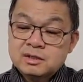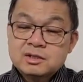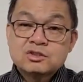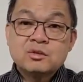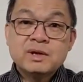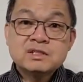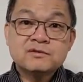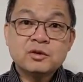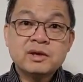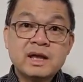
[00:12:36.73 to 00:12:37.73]
So it makes it
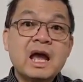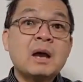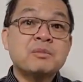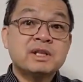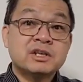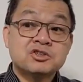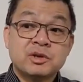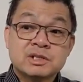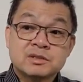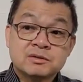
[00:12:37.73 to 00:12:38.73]
very
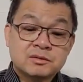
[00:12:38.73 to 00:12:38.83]
ambidextrous.